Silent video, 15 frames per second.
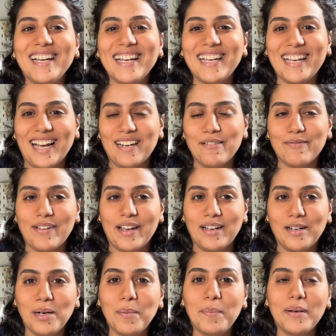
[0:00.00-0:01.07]
kind of
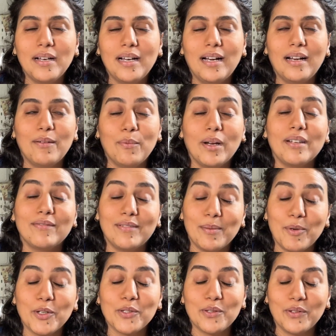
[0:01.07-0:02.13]
help. One of
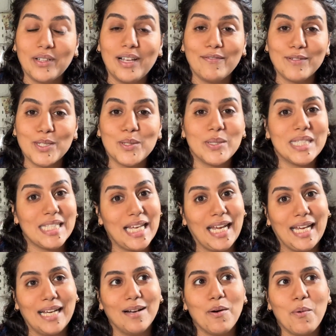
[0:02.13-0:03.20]
them also loves to
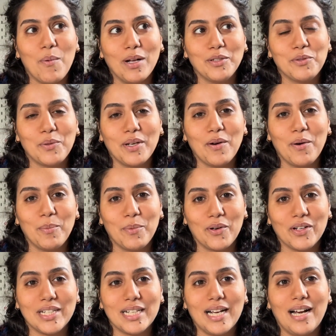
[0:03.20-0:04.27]
sing while doing
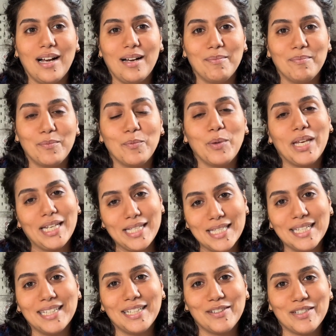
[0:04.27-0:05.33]
homework. We can
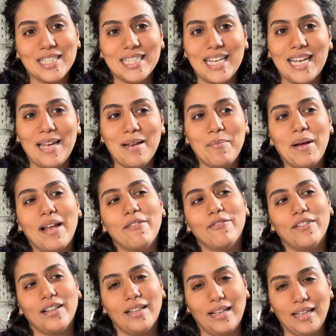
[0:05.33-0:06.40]
still hear the singing, but I
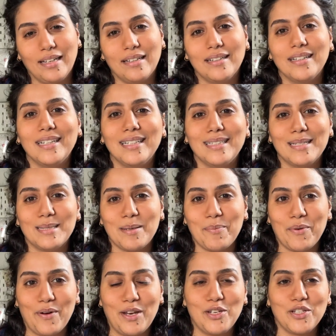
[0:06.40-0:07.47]
feel like the
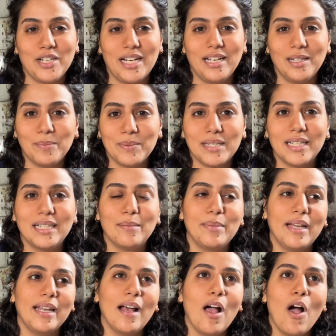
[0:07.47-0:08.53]
separation helped a little
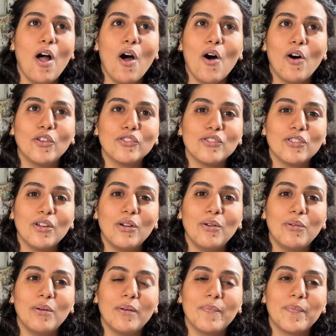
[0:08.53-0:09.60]
bit.
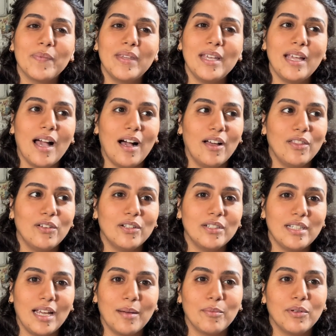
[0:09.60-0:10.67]
Also, the other
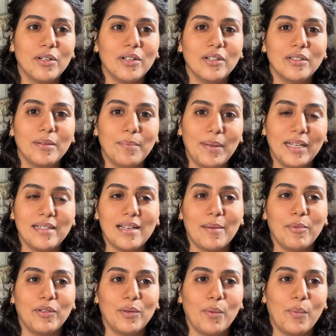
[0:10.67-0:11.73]
table, the big
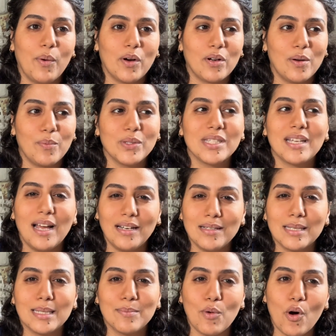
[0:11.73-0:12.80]
table that we worked on, was kind of
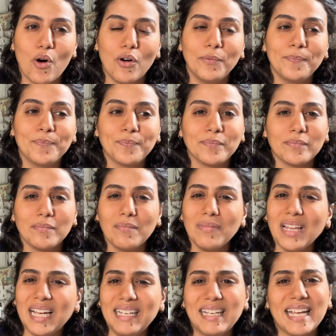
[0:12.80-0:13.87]
small,
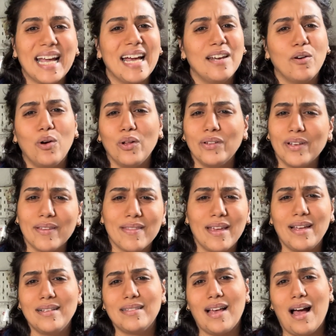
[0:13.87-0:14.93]
and they had all the
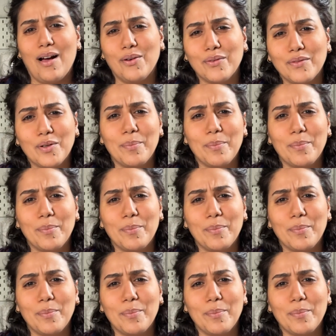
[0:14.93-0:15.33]
things out of their